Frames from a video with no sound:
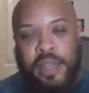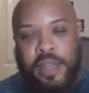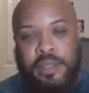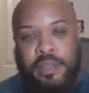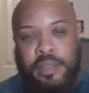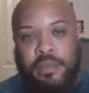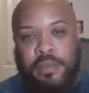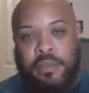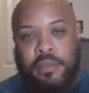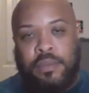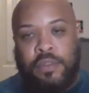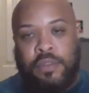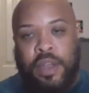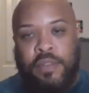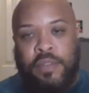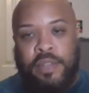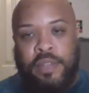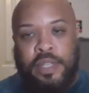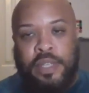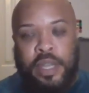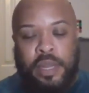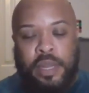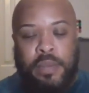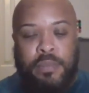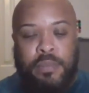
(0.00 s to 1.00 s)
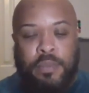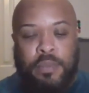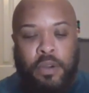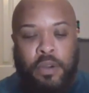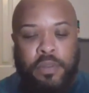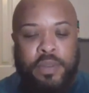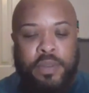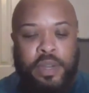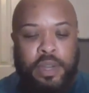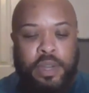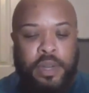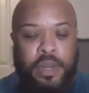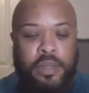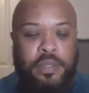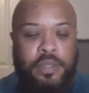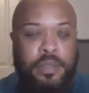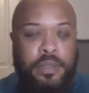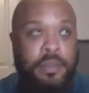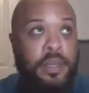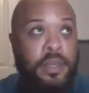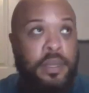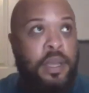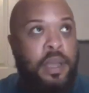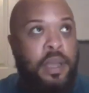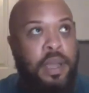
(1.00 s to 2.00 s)
it hasn't gravitated over here
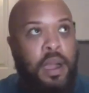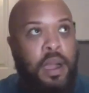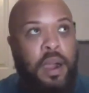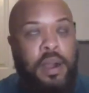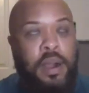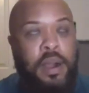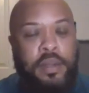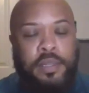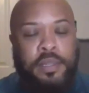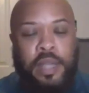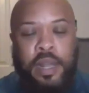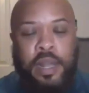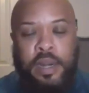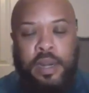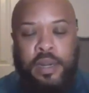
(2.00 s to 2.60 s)
to our